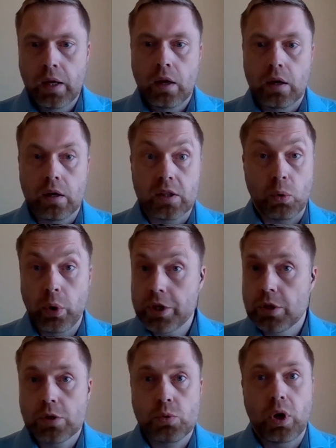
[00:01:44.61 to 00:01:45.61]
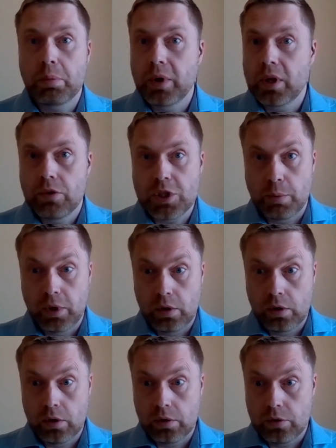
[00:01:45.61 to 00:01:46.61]
The questions will be
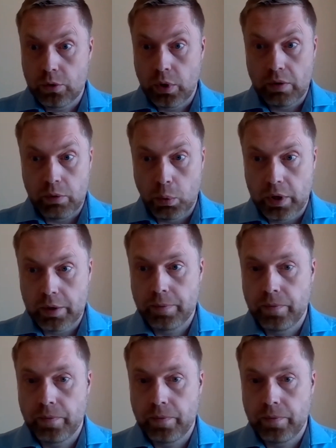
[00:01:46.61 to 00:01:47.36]
visible to everyone.